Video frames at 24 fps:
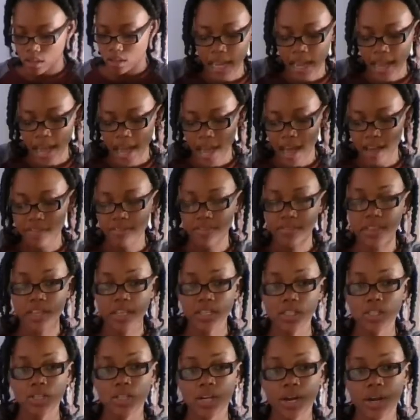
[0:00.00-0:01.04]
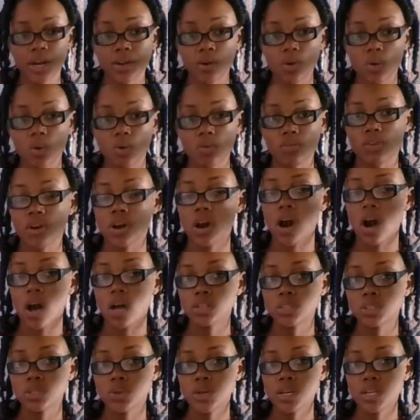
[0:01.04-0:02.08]
I have this turned over
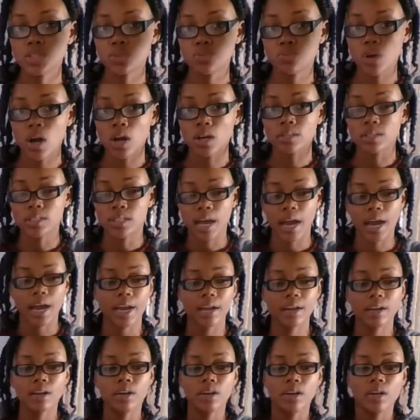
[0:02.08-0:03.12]
onto its wrong side.